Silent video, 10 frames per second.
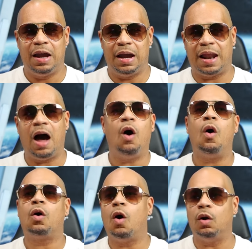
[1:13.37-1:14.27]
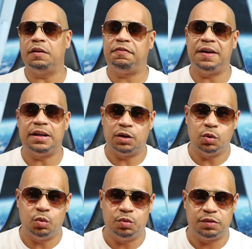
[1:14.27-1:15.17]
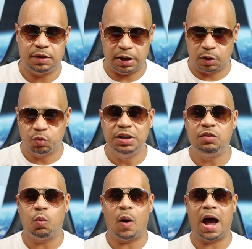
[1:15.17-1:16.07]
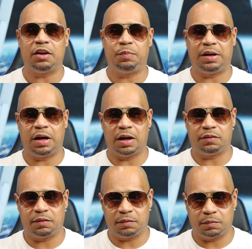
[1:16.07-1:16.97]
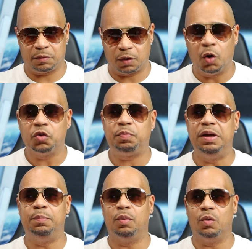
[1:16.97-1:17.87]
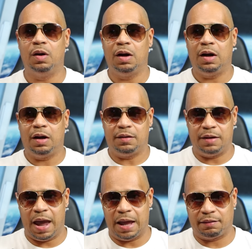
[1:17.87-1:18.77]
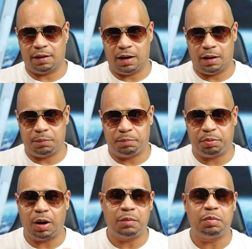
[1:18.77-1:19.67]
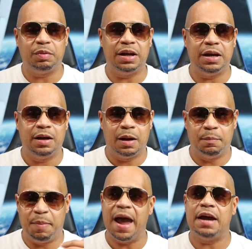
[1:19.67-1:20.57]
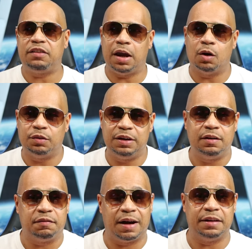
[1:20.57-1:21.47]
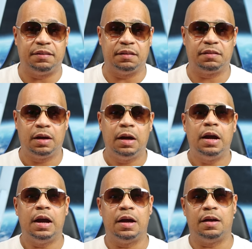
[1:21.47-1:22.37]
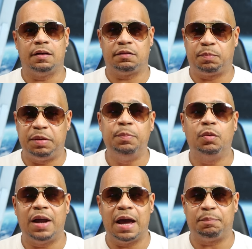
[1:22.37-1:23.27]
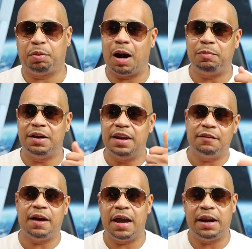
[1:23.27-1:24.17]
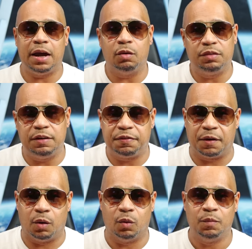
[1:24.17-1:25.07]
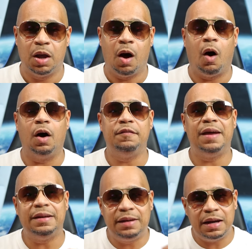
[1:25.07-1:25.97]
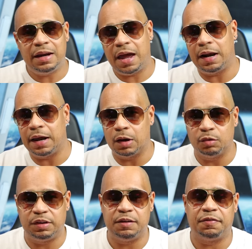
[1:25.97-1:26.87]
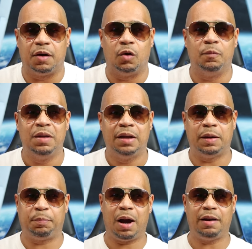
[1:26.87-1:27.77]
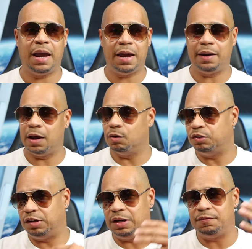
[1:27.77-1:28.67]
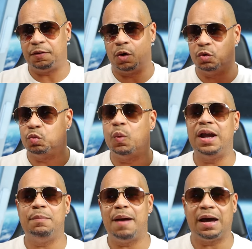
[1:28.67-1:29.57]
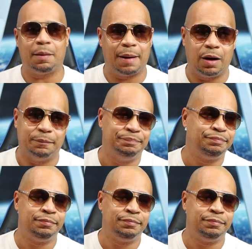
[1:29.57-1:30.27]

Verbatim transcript: And I all call it fake news. And the reason why is because those people that uh, probably bash LG devices is people that probably never had an LG phone, or if they did had an LG phone, they probably had LG phones way back about